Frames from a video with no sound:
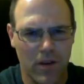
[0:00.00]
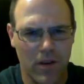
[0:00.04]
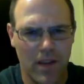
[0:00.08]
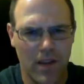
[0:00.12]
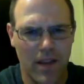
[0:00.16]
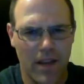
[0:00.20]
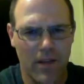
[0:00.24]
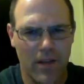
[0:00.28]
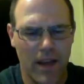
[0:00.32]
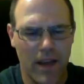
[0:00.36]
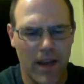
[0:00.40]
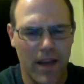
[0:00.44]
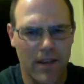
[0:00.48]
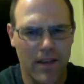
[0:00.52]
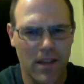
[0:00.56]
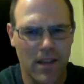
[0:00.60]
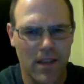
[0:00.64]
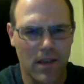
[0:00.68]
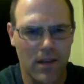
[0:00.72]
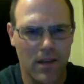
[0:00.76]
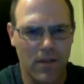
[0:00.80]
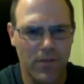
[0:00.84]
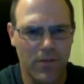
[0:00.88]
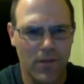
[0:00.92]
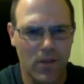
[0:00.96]
Because I
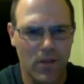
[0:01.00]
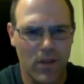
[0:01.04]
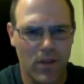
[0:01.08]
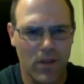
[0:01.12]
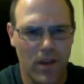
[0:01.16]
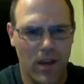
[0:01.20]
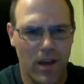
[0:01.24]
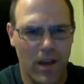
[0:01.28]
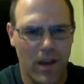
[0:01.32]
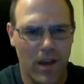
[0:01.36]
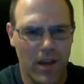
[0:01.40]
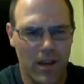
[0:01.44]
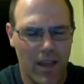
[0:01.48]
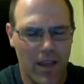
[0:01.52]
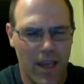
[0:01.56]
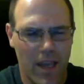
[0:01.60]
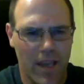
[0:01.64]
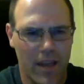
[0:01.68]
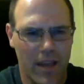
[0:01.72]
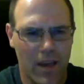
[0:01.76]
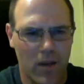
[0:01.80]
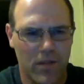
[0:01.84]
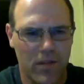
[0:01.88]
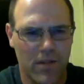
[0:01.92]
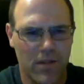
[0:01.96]
attended a few of the
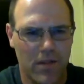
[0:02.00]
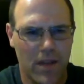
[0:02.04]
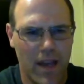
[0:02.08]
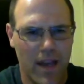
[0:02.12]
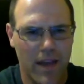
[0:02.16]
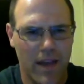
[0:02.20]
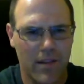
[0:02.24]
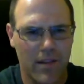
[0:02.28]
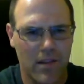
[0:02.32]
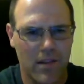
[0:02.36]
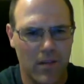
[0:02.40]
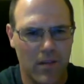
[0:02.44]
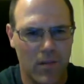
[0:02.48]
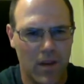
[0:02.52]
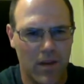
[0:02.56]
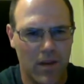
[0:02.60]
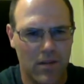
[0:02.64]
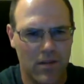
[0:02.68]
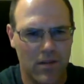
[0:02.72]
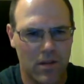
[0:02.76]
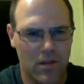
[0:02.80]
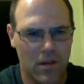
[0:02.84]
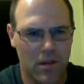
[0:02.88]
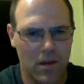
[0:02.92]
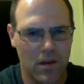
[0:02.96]
Hangouts last
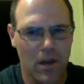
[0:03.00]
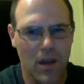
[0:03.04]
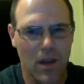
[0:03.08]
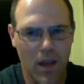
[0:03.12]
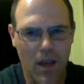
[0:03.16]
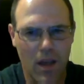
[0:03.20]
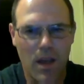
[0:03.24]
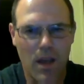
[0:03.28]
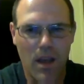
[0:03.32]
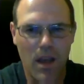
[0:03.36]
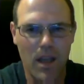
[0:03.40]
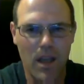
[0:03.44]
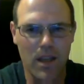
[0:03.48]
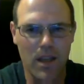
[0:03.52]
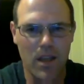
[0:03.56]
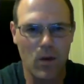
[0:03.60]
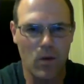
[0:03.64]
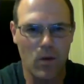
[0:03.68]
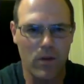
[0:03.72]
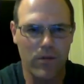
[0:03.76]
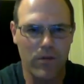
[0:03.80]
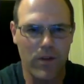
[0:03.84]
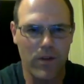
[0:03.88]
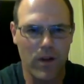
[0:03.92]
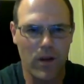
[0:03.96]
semester, and they
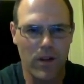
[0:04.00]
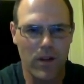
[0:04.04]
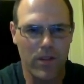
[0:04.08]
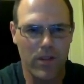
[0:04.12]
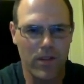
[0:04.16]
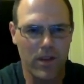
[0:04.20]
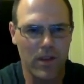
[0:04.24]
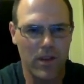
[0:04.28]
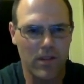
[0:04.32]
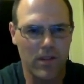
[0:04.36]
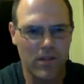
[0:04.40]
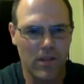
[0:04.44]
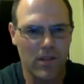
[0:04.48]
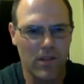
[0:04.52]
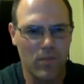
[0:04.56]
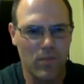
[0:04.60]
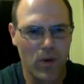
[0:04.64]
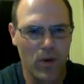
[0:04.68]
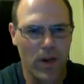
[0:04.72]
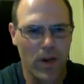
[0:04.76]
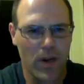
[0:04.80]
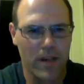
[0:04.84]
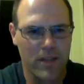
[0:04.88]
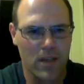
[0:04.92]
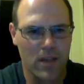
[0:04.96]
were very thesis
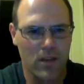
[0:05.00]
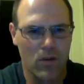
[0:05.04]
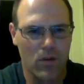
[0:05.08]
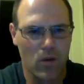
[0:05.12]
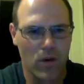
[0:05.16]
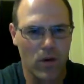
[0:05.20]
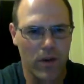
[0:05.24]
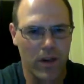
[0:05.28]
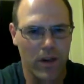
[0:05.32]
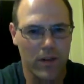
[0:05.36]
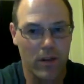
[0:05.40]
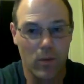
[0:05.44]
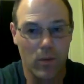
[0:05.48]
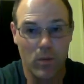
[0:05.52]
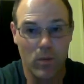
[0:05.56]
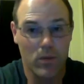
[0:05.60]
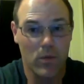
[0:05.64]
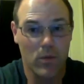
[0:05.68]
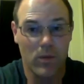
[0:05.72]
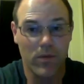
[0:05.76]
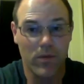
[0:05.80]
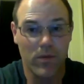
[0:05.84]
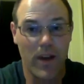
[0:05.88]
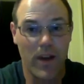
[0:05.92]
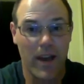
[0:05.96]
project oriented, which
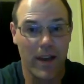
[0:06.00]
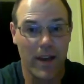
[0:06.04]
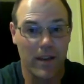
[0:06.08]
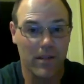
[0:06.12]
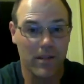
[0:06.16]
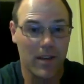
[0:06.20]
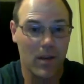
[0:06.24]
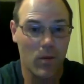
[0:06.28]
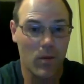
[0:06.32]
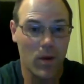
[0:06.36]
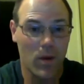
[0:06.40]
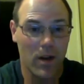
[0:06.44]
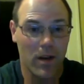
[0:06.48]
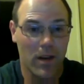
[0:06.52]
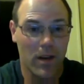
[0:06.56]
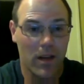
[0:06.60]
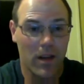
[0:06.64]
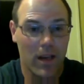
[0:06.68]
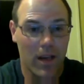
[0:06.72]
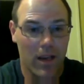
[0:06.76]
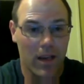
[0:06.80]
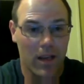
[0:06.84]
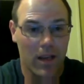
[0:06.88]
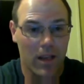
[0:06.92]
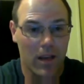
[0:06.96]
was fine because I wanted to
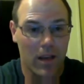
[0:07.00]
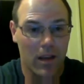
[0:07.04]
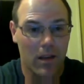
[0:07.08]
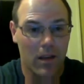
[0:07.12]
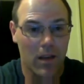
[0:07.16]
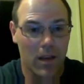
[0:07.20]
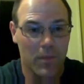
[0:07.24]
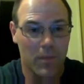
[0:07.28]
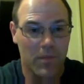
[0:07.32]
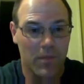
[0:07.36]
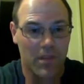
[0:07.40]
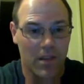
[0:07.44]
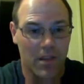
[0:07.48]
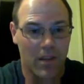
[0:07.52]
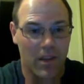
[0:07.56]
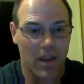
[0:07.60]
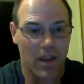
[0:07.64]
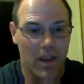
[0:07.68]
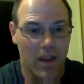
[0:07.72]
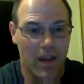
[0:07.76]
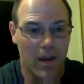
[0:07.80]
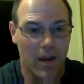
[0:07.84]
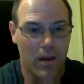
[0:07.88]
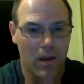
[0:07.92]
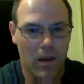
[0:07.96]
kind of get a glimpse of
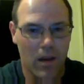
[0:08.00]
that.